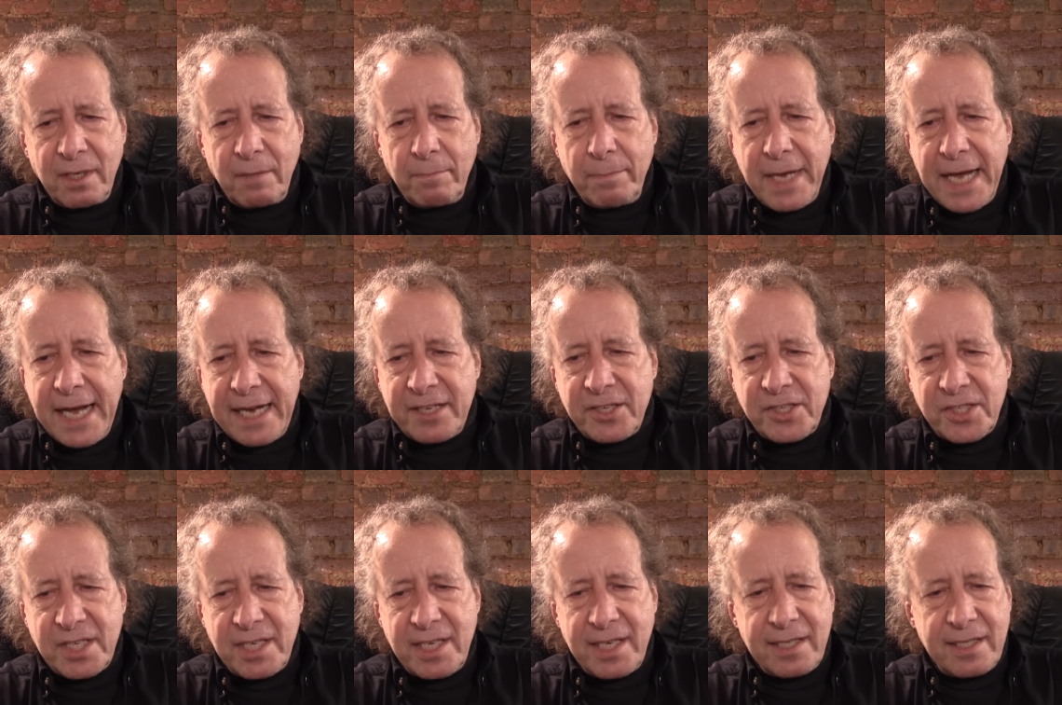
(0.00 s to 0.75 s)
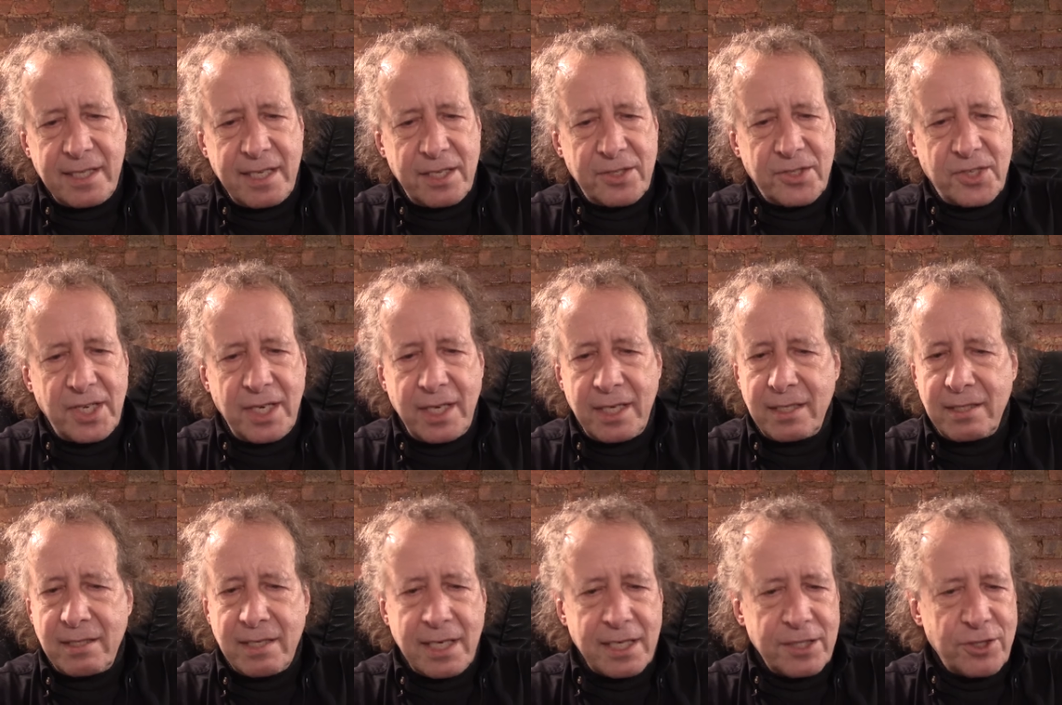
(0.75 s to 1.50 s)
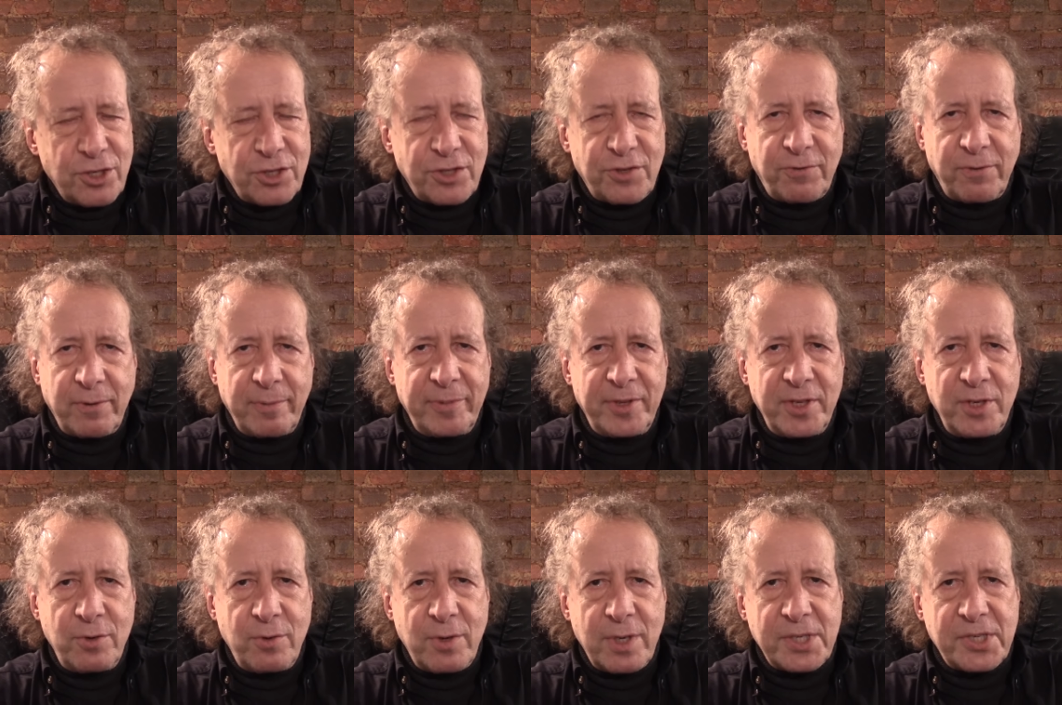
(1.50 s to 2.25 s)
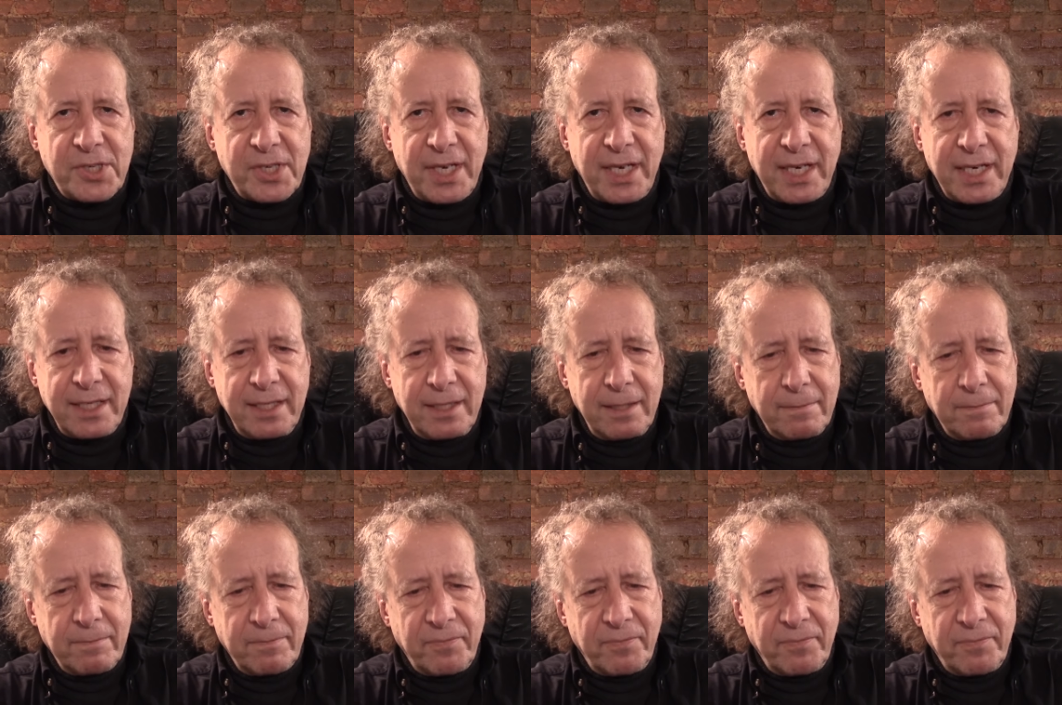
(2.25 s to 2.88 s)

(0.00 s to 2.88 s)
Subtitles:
Pakistan gets aid not just from the USA.